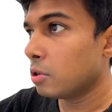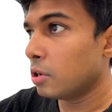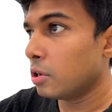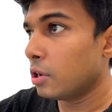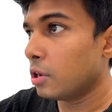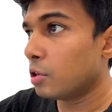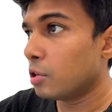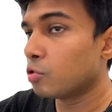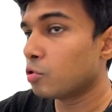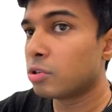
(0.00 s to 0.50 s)

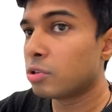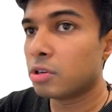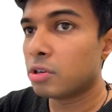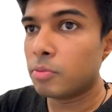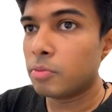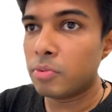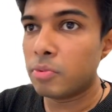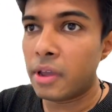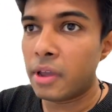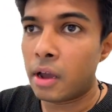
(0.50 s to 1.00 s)
It
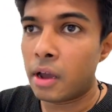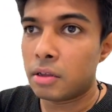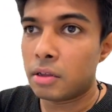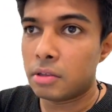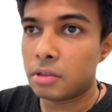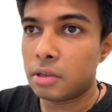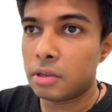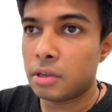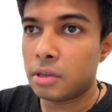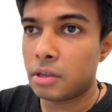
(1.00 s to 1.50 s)
should yeah.
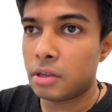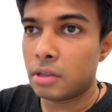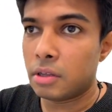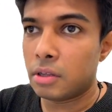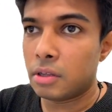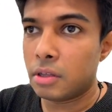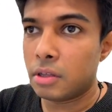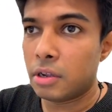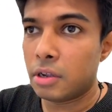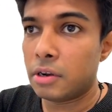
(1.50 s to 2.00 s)

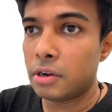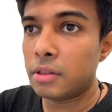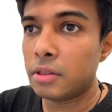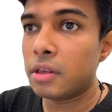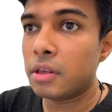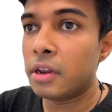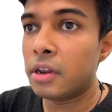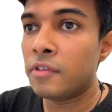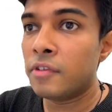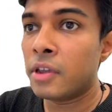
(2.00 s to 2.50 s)
It is
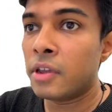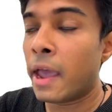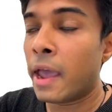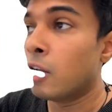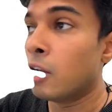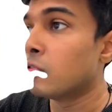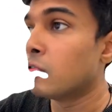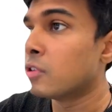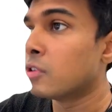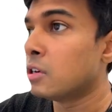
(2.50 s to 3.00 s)
giving a
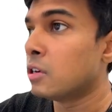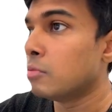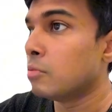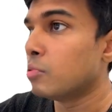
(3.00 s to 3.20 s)
hello world